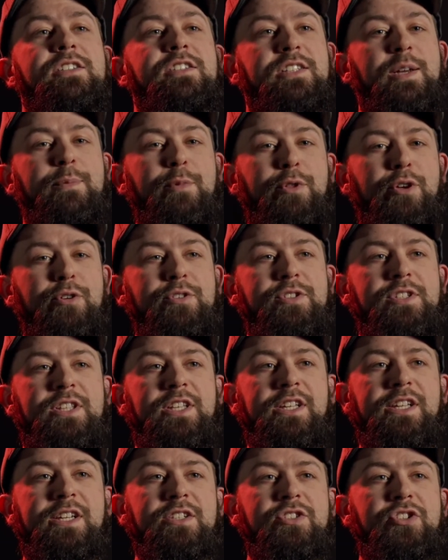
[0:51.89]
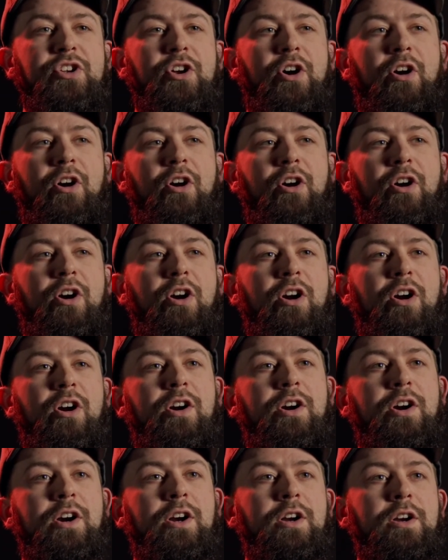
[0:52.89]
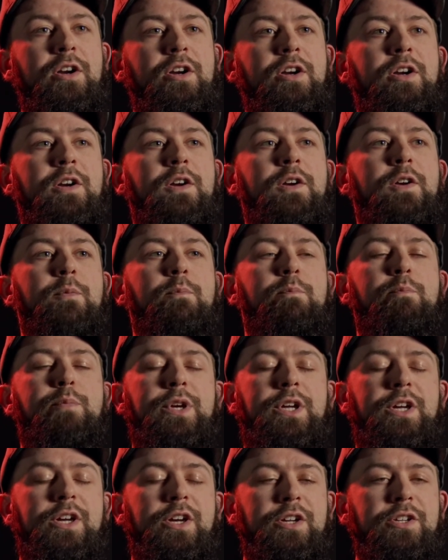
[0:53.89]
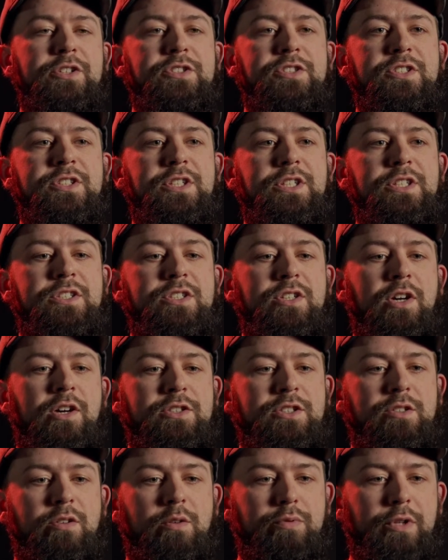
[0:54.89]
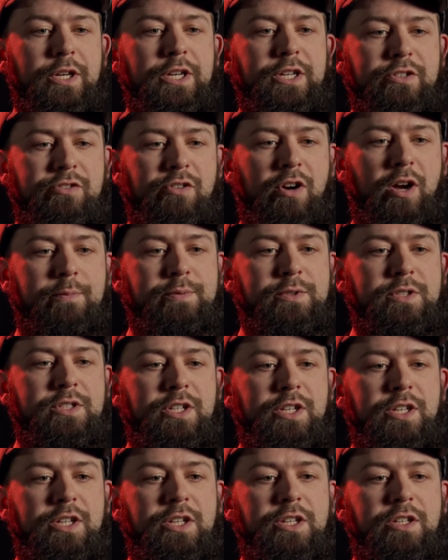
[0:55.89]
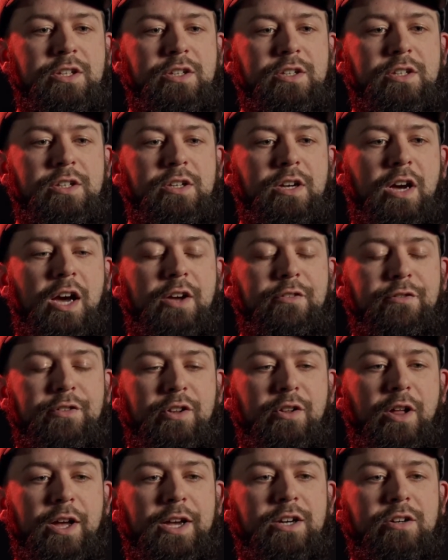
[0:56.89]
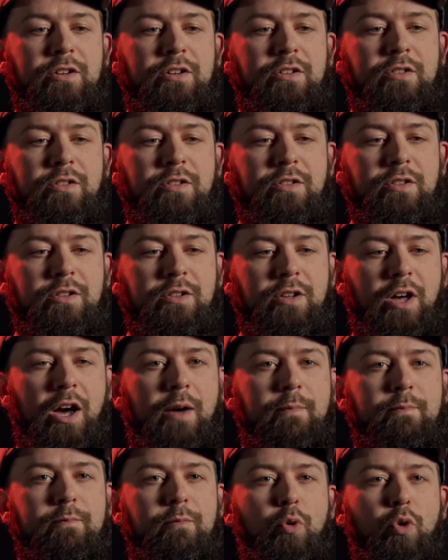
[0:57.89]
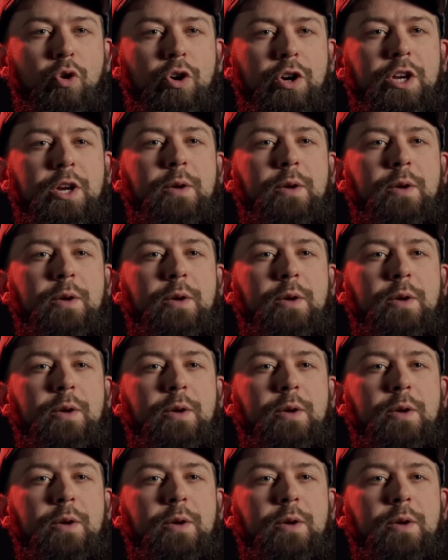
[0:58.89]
Some of those things are because these songs that we're playing in drop C, I feel like are a lot more